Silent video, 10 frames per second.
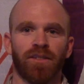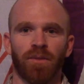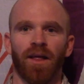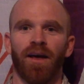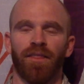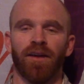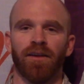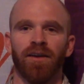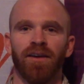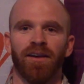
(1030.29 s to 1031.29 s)
I mean, I
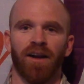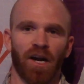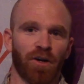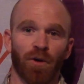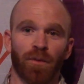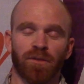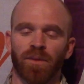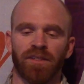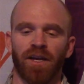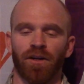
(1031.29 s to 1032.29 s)
think Claire Cooper has
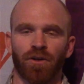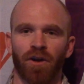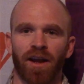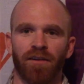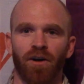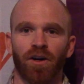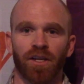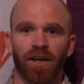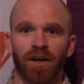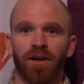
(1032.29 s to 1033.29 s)
been sailing great all
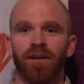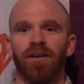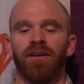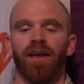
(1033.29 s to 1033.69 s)
year,